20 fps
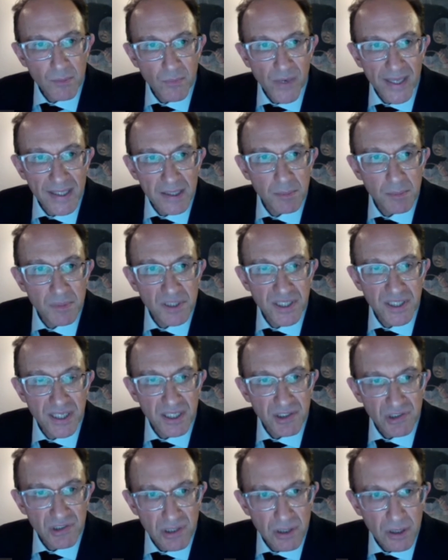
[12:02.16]

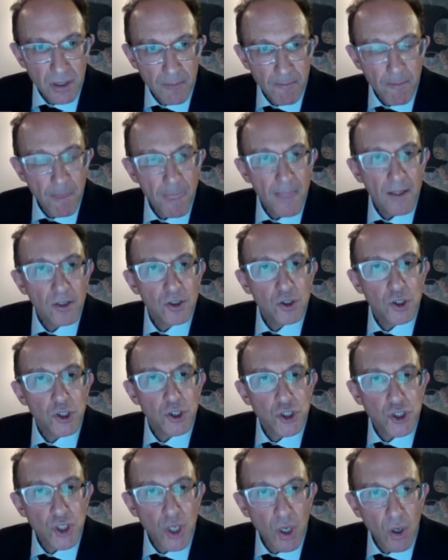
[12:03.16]
randomization to
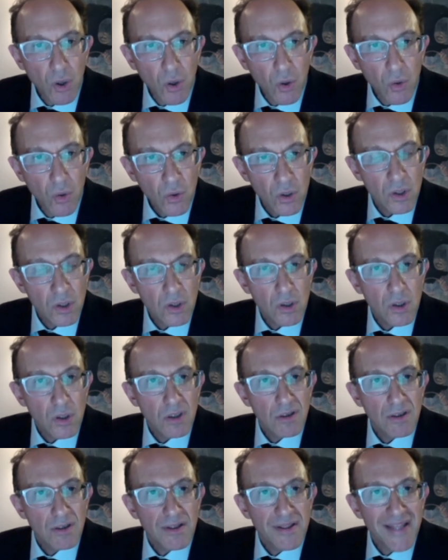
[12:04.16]
show
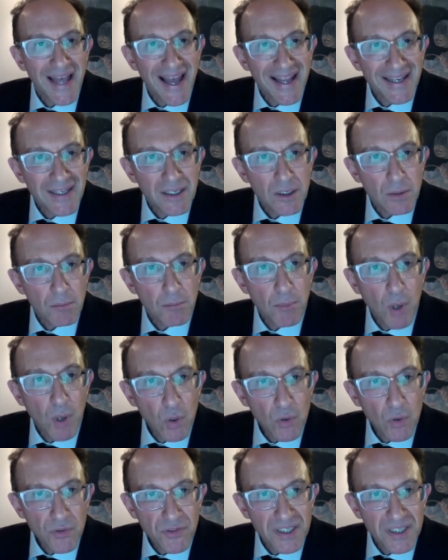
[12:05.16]
that
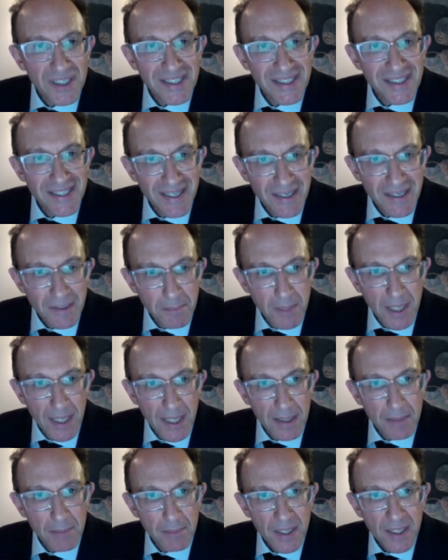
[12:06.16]
both
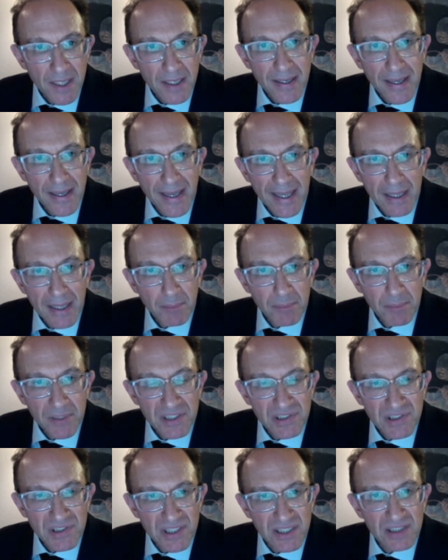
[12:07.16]
ezetimibe and
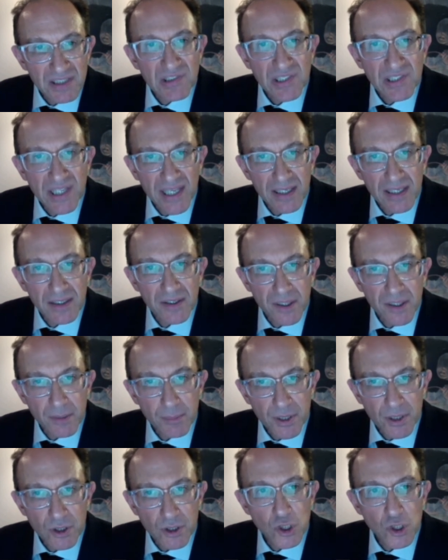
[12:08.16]
PCSK
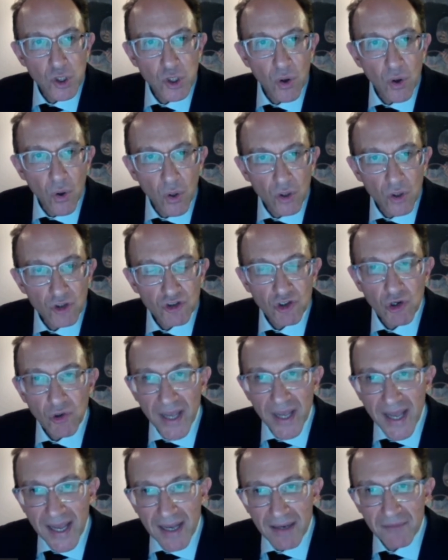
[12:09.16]
inhibitors also
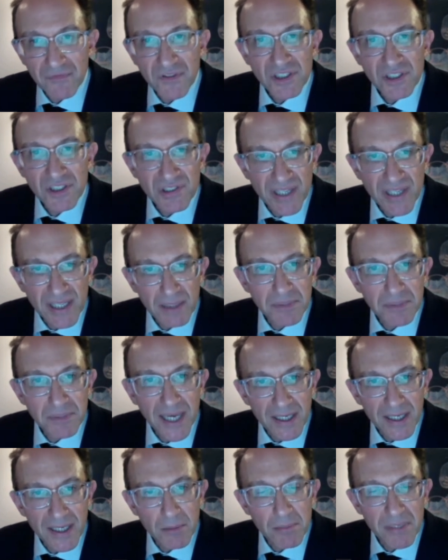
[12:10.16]
have the same
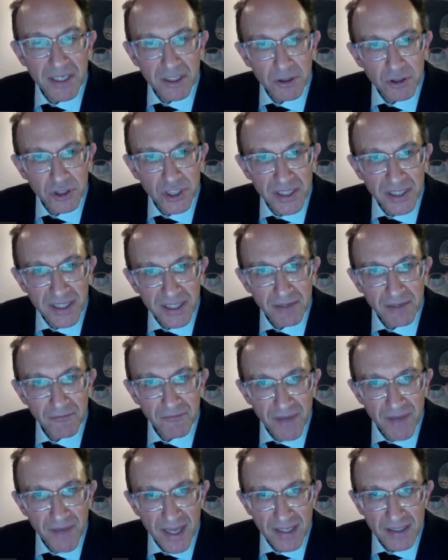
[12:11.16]
diabetogenic
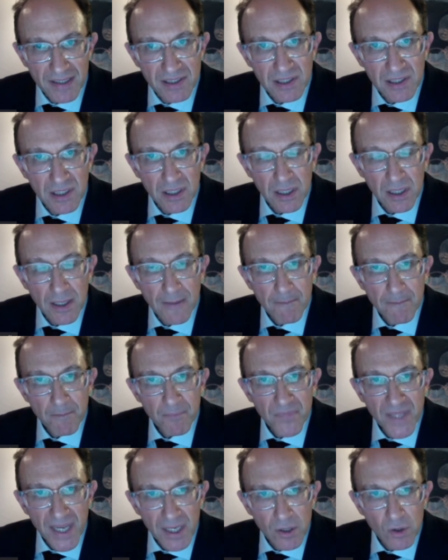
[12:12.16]
effects.
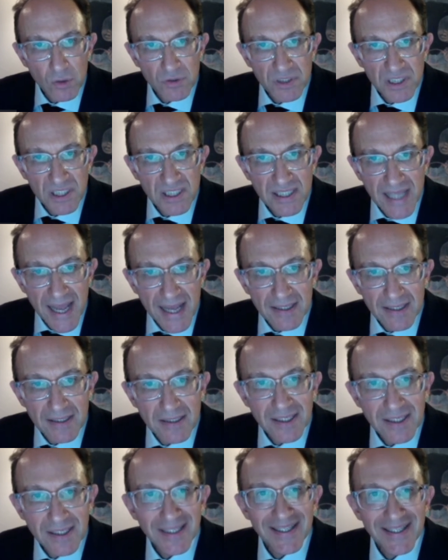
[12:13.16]
Not only
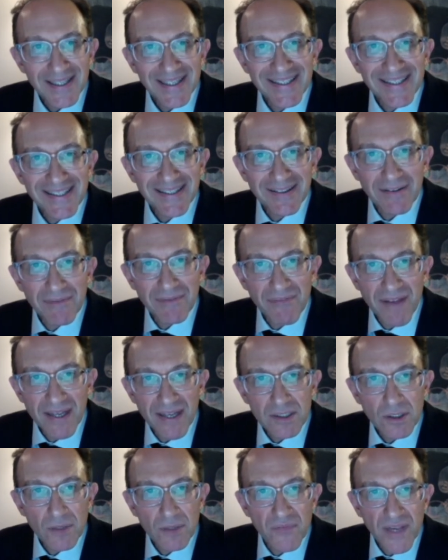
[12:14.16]
statins, it's an
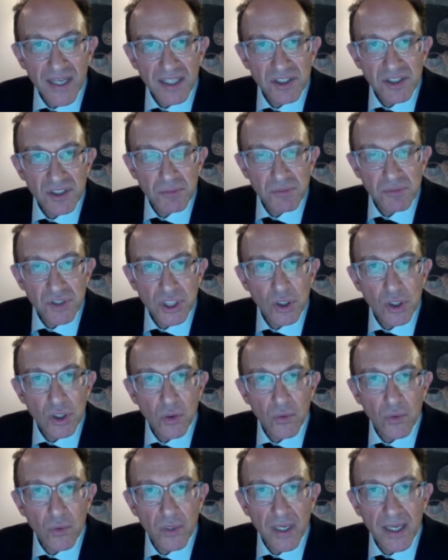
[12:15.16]
effect of
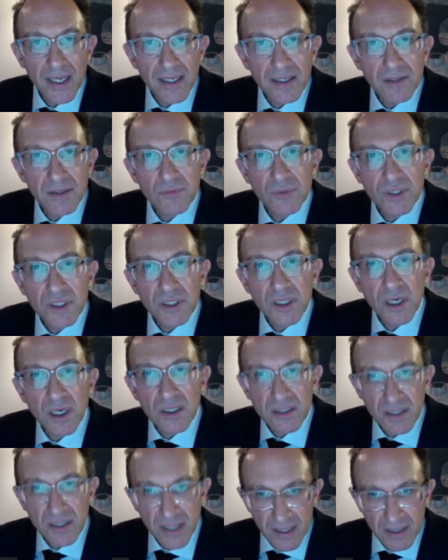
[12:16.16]
HMG-CoA
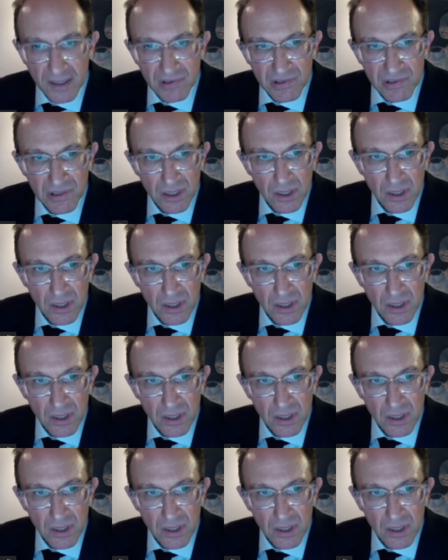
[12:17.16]
reductase.